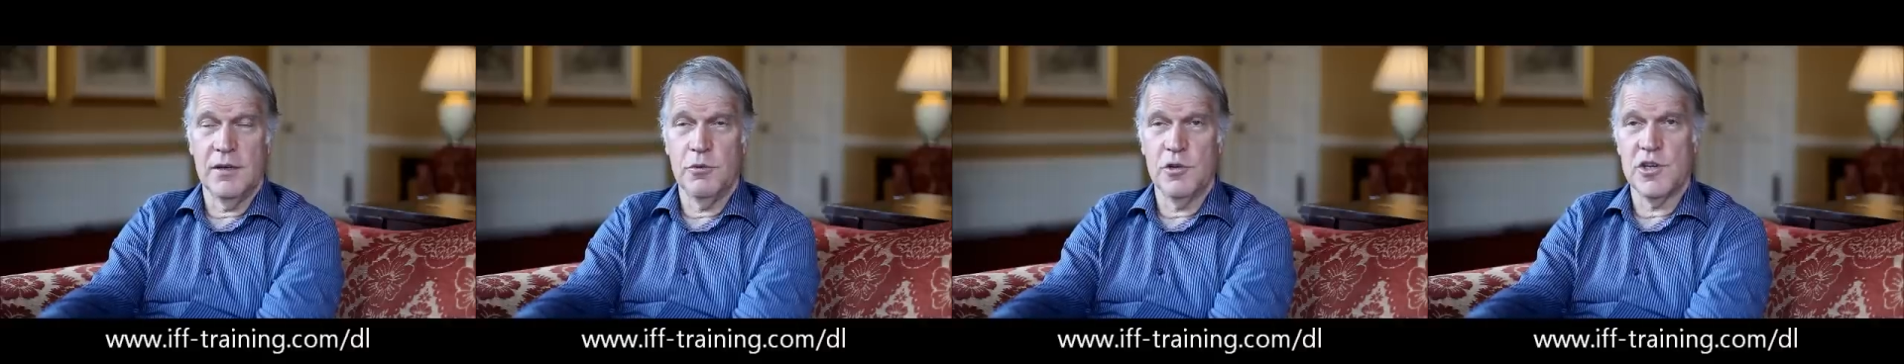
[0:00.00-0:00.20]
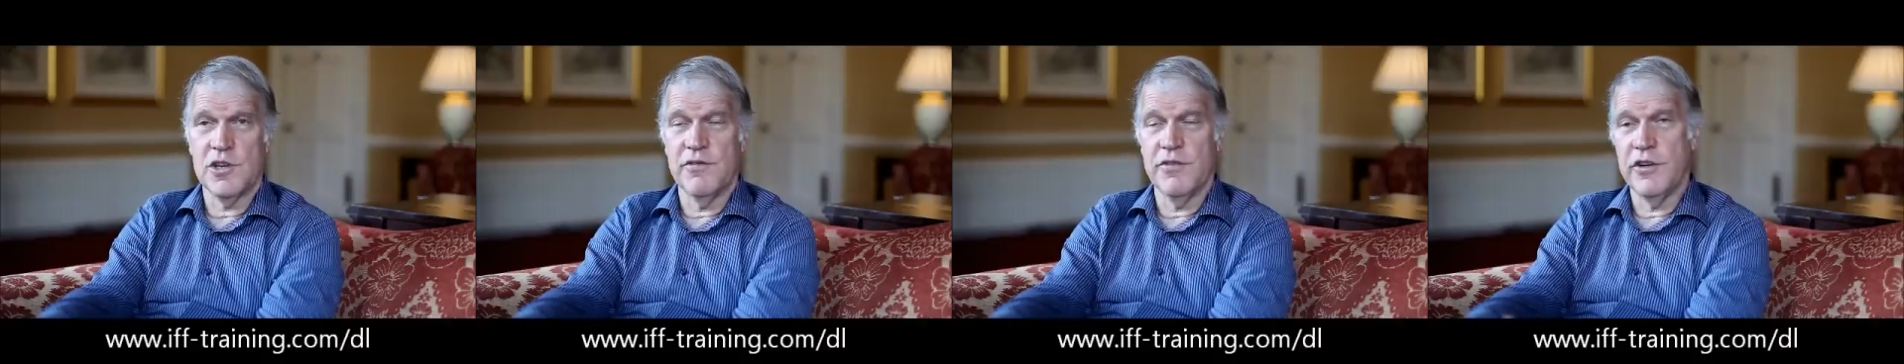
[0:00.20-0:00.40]

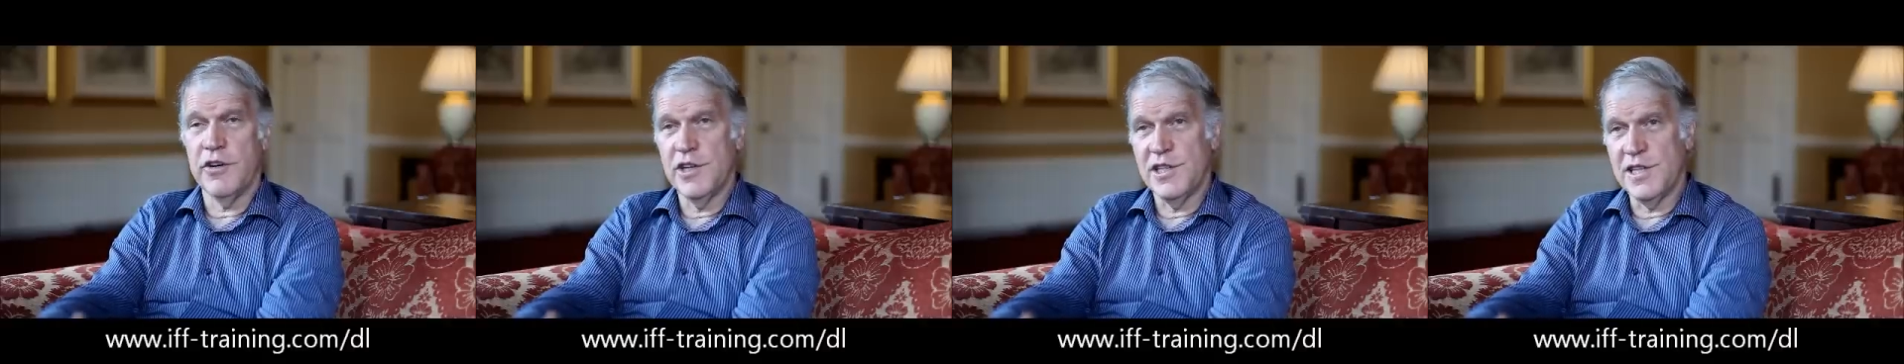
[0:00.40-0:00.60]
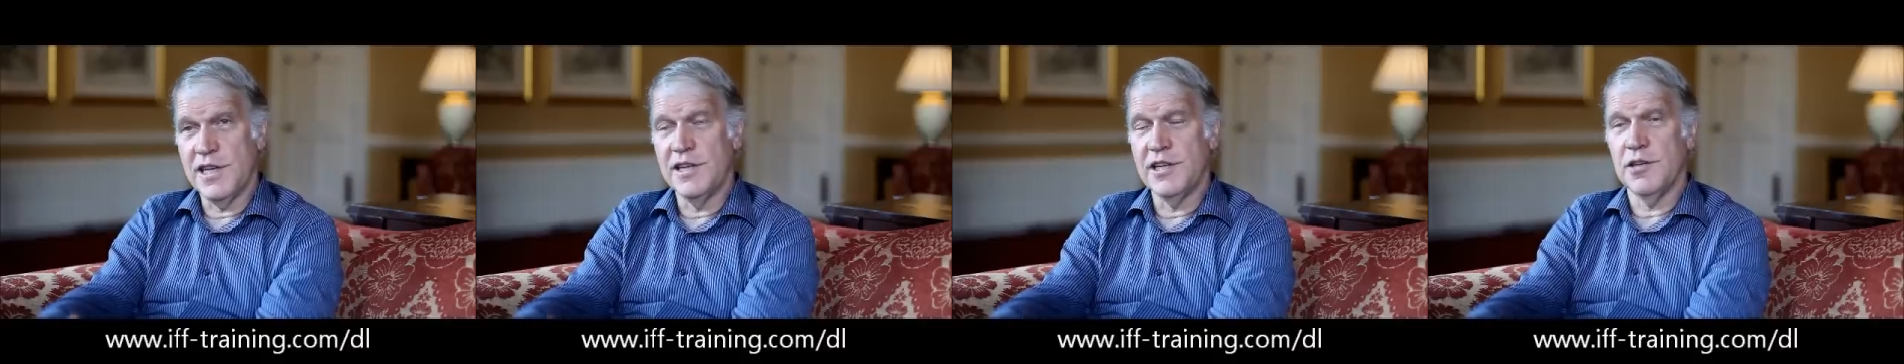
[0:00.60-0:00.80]
which are
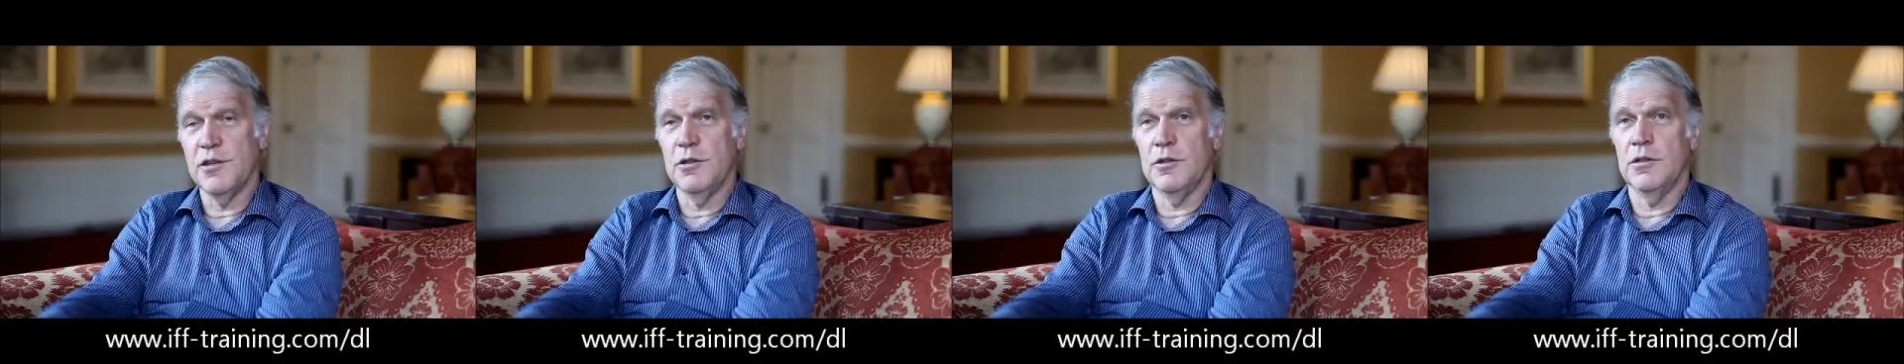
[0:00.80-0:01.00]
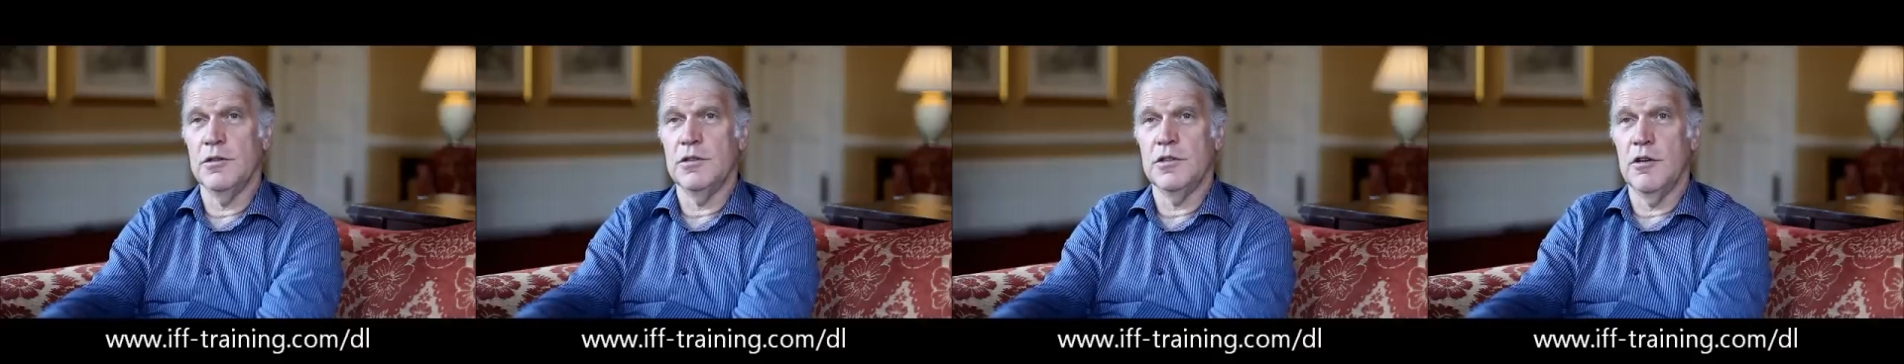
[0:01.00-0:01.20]
very
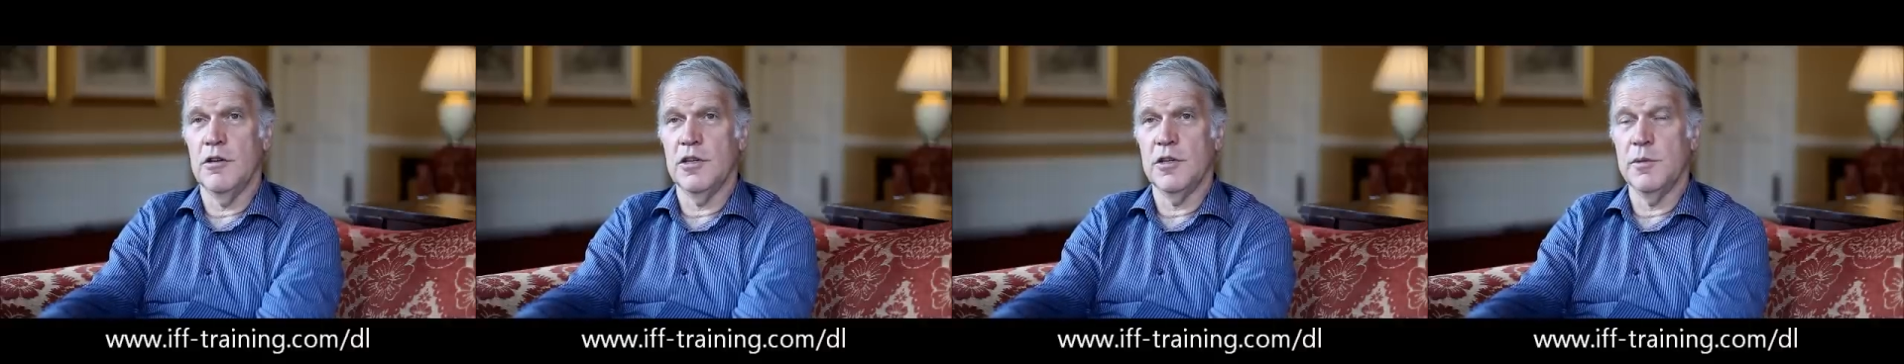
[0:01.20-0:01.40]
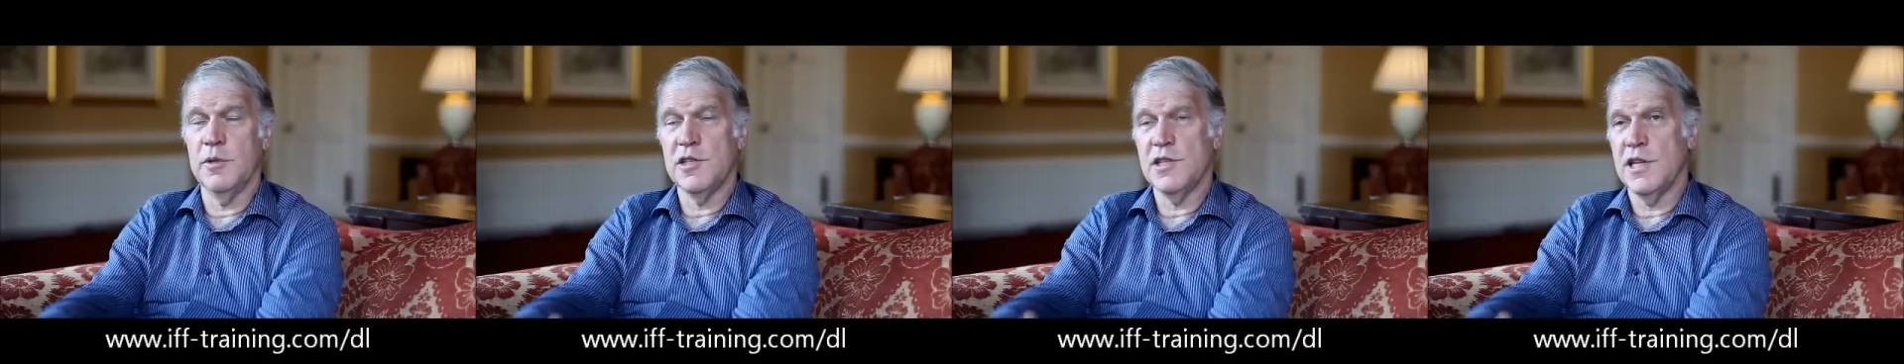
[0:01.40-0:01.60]
technical
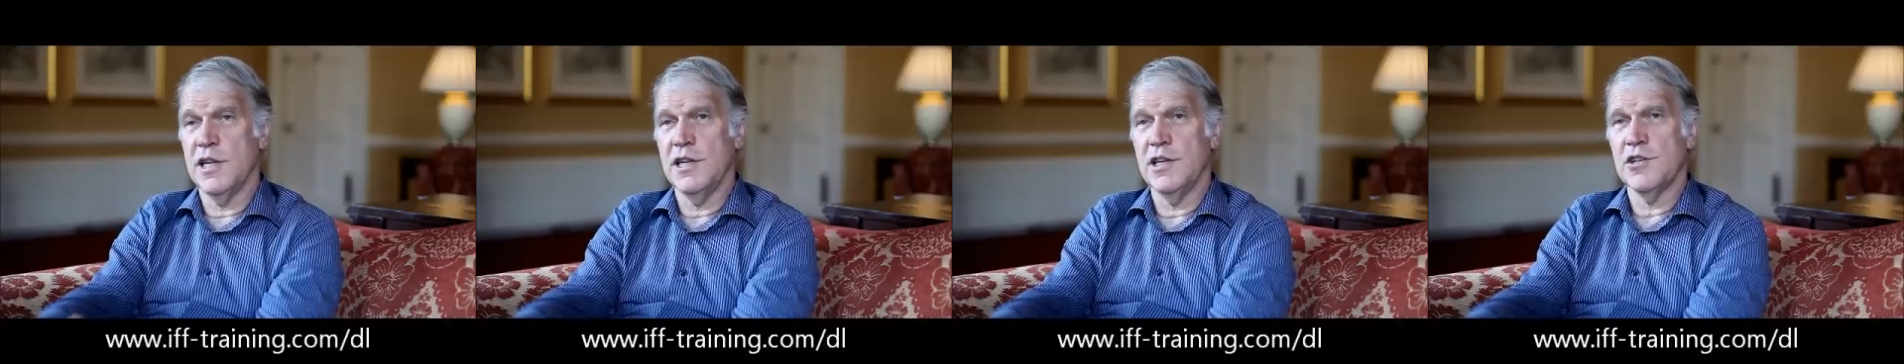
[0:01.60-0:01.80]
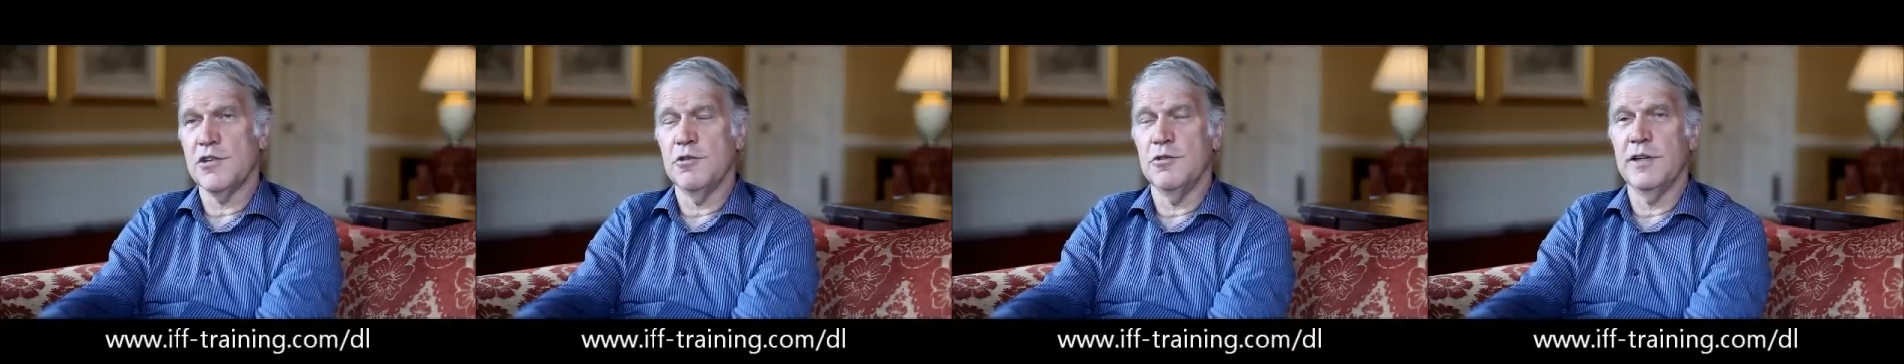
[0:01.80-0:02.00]
documents,
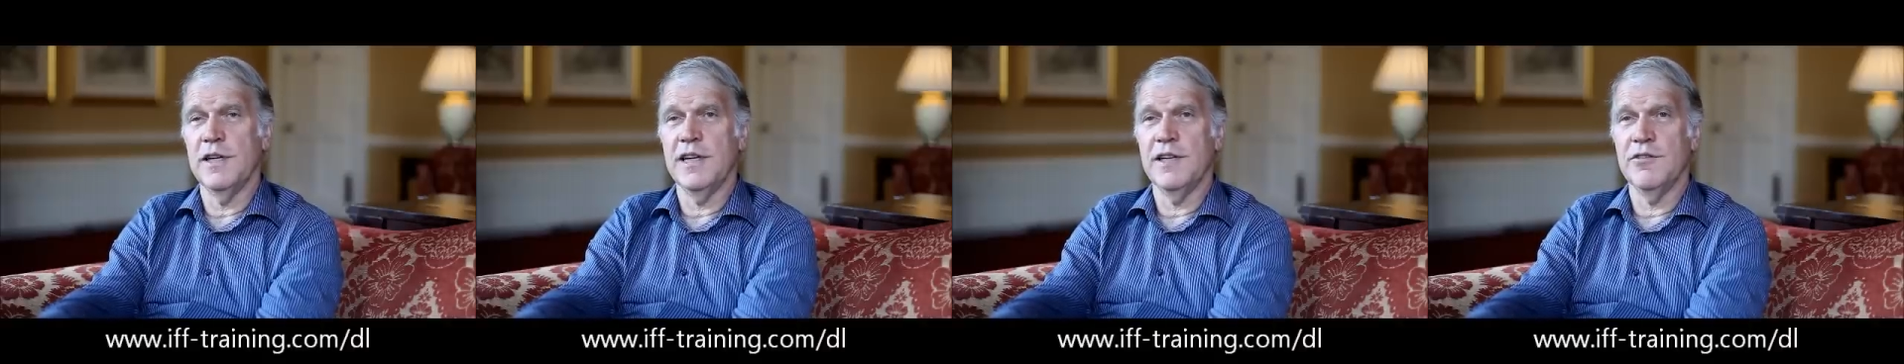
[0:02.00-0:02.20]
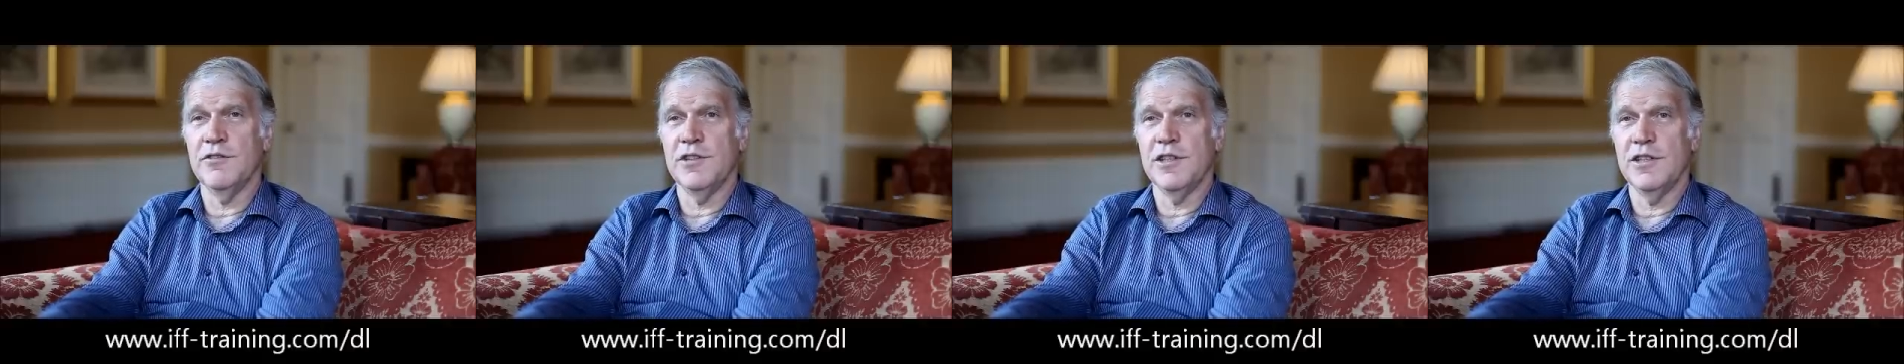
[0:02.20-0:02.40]
English law
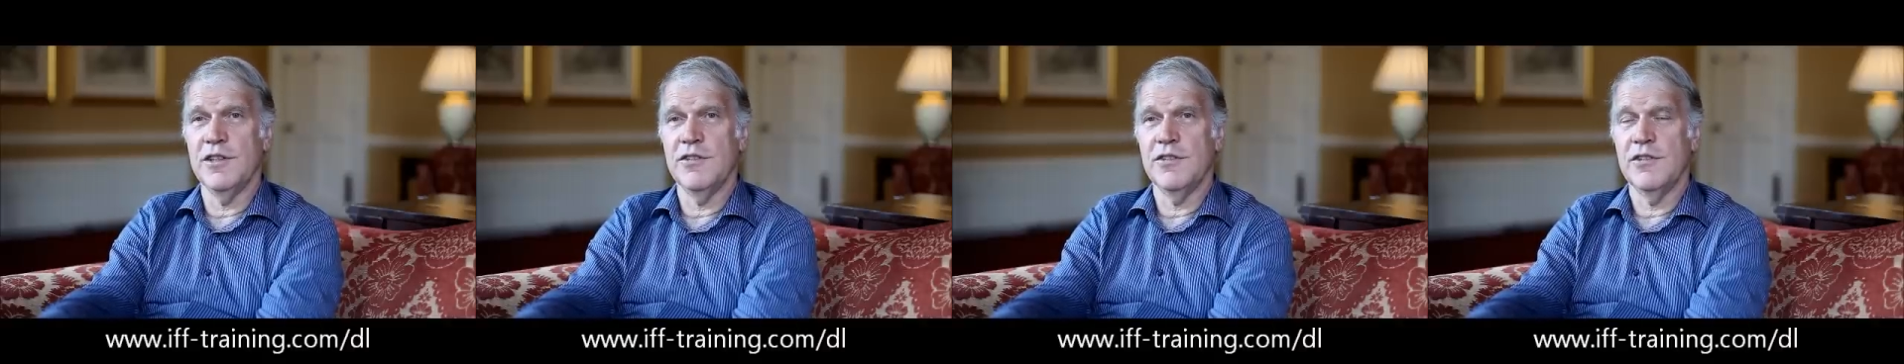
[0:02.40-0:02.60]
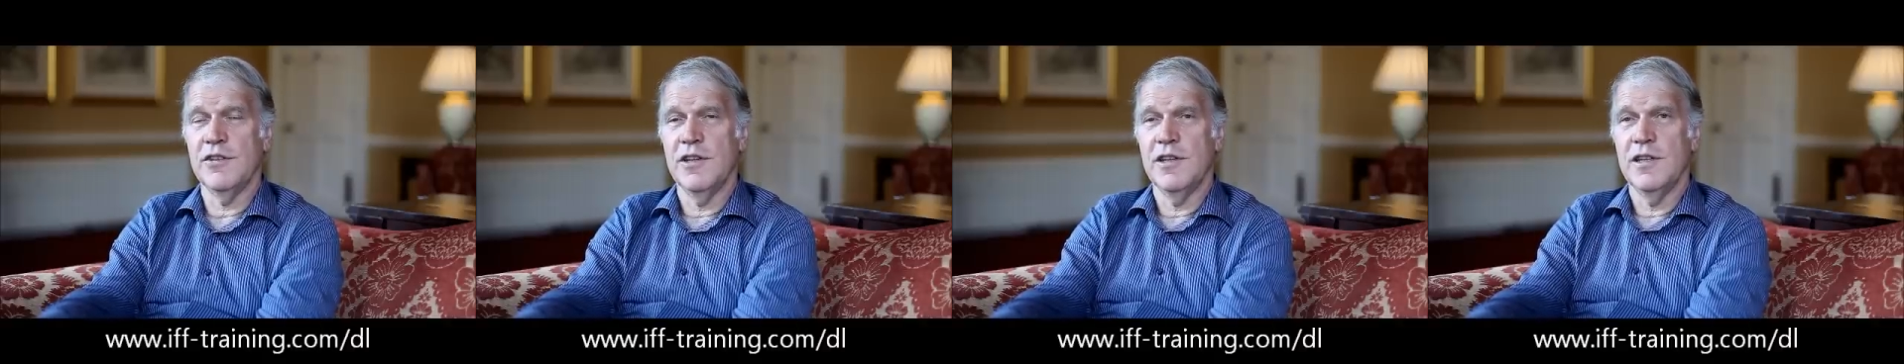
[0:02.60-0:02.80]

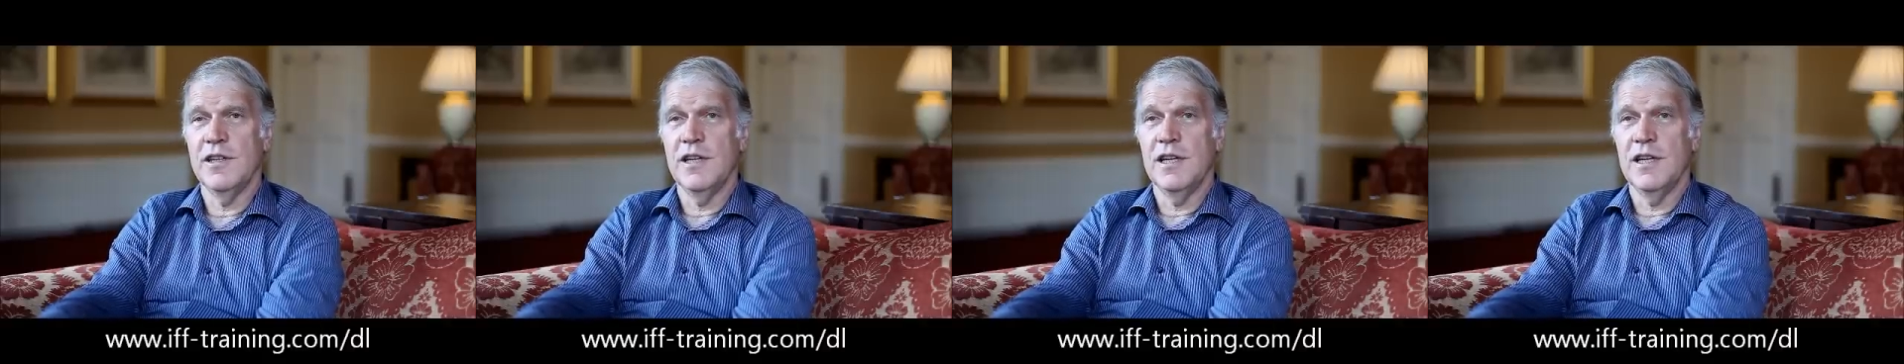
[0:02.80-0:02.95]
guarantees,